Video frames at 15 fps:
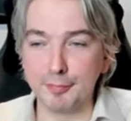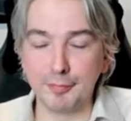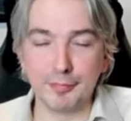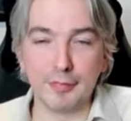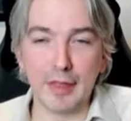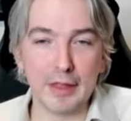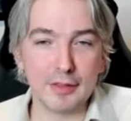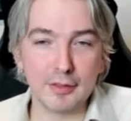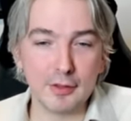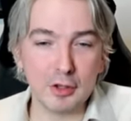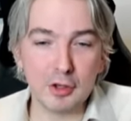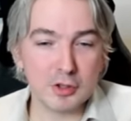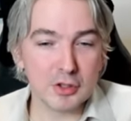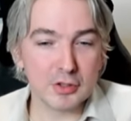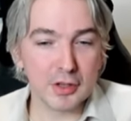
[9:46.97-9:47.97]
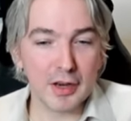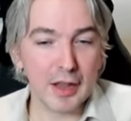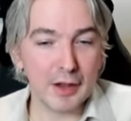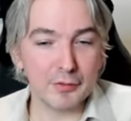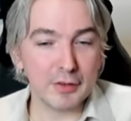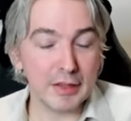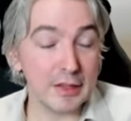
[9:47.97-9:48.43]
That you're just going to
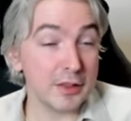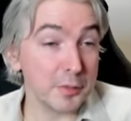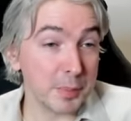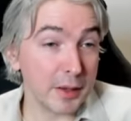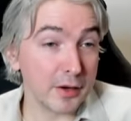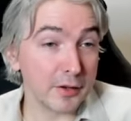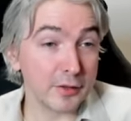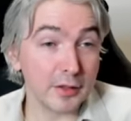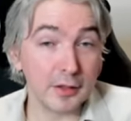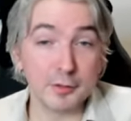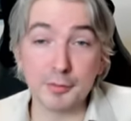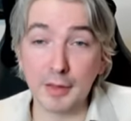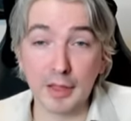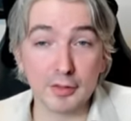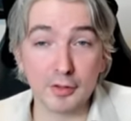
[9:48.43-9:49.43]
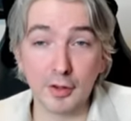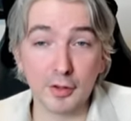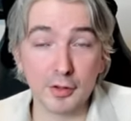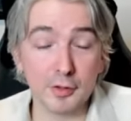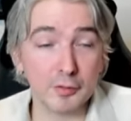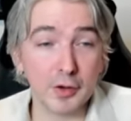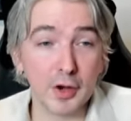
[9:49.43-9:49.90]
have to eat the penalty. That's all
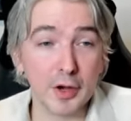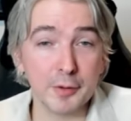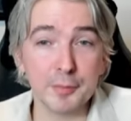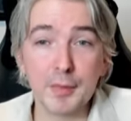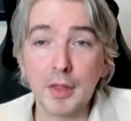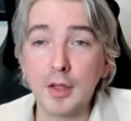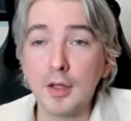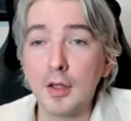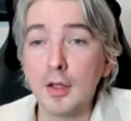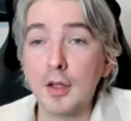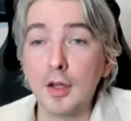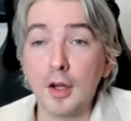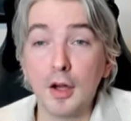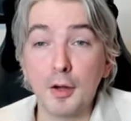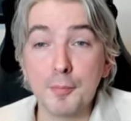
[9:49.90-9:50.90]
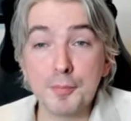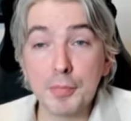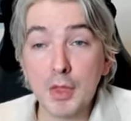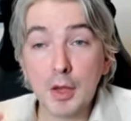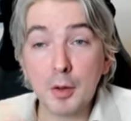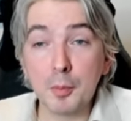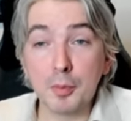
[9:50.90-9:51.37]
you've got. Uh,
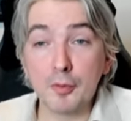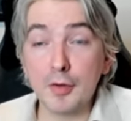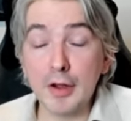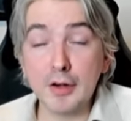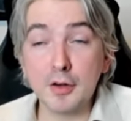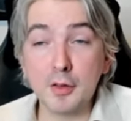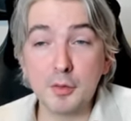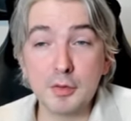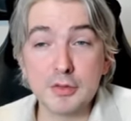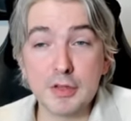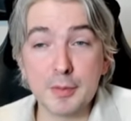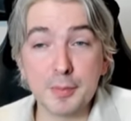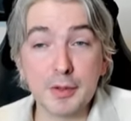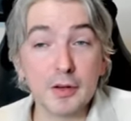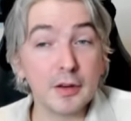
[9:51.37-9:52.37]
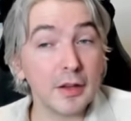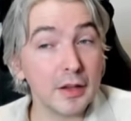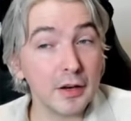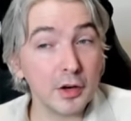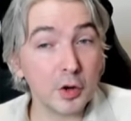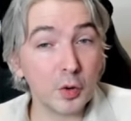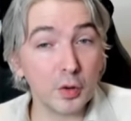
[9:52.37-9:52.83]
provide to the recipient,
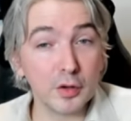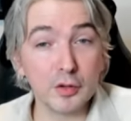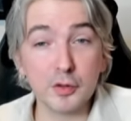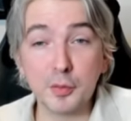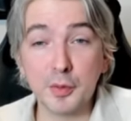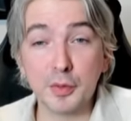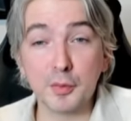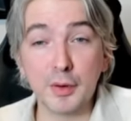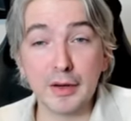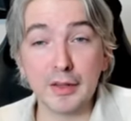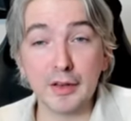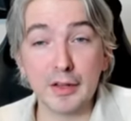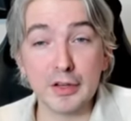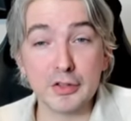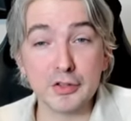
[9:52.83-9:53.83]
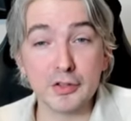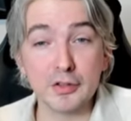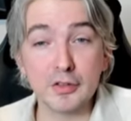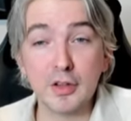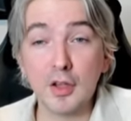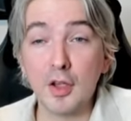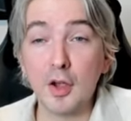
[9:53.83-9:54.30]
in accordance with the
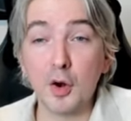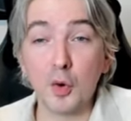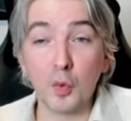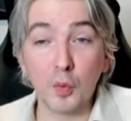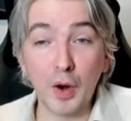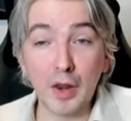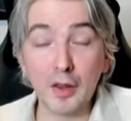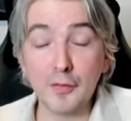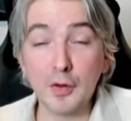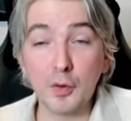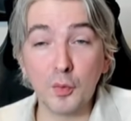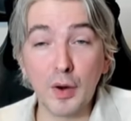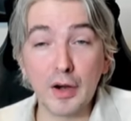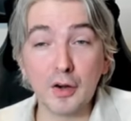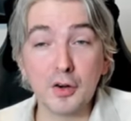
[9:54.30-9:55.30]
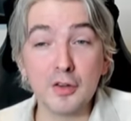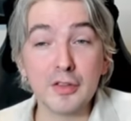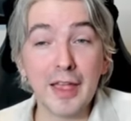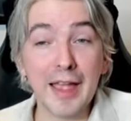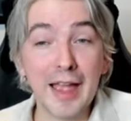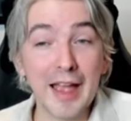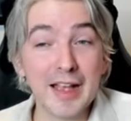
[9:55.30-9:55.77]
regulations, relevant records
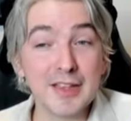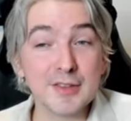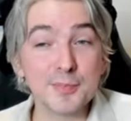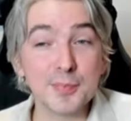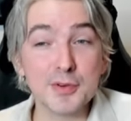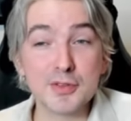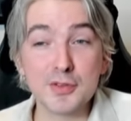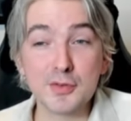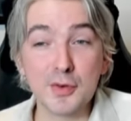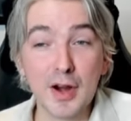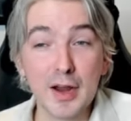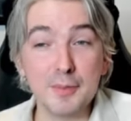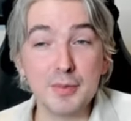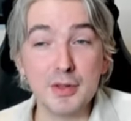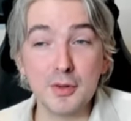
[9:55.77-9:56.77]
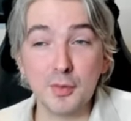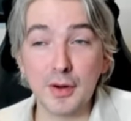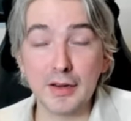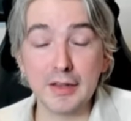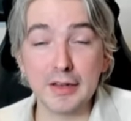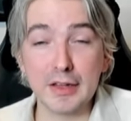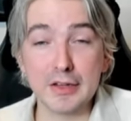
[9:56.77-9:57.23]
as prescribed in the
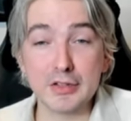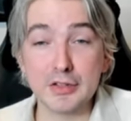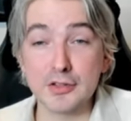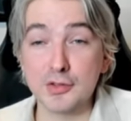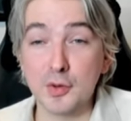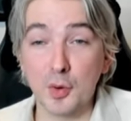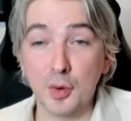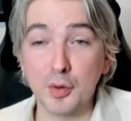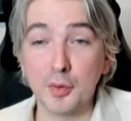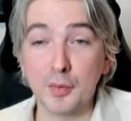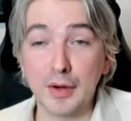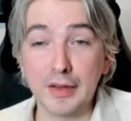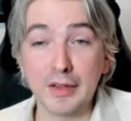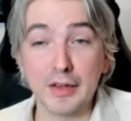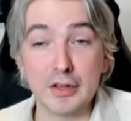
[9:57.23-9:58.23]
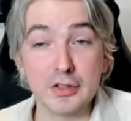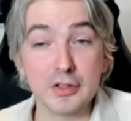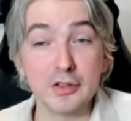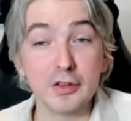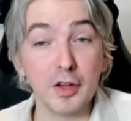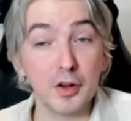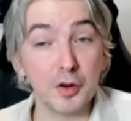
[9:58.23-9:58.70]
regulations or the
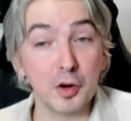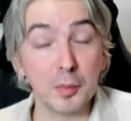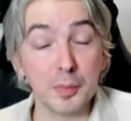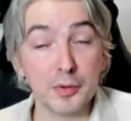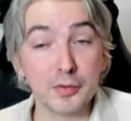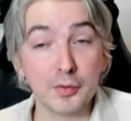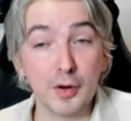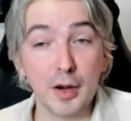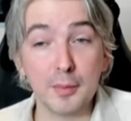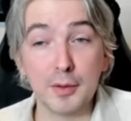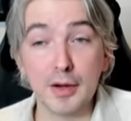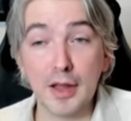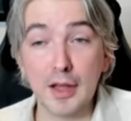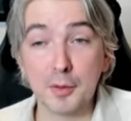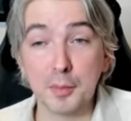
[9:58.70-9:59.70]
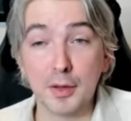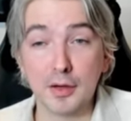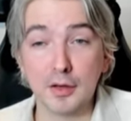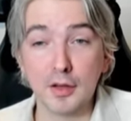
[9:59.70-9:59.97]
regulations under a prescribed enactment.